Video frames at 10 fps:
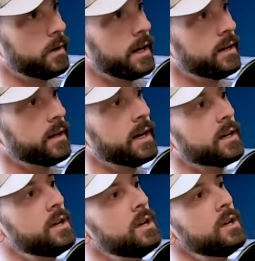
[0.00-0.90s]
They right? are. Like,
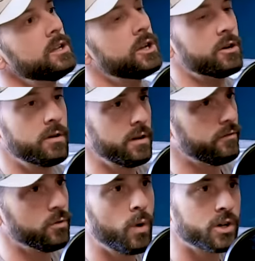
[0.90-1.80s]
yeah. you know,
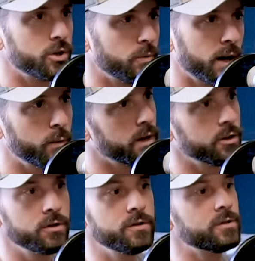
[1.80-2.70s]
if you're watching right wing
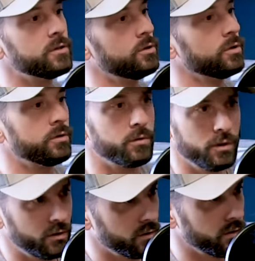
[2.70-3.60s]
news, you're
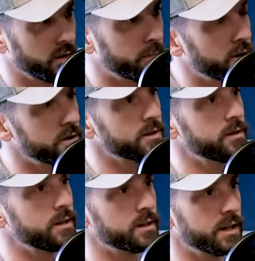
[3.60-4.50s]
you're a
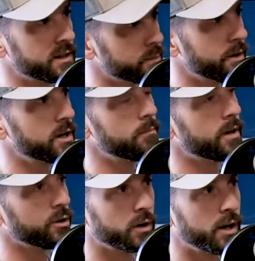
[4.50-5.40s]
person that's getting spun up
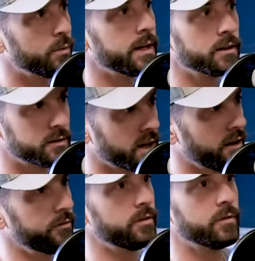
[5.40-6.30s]
by right wing
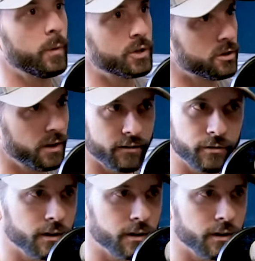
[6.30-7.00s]
stuff. If yeah. you're watching left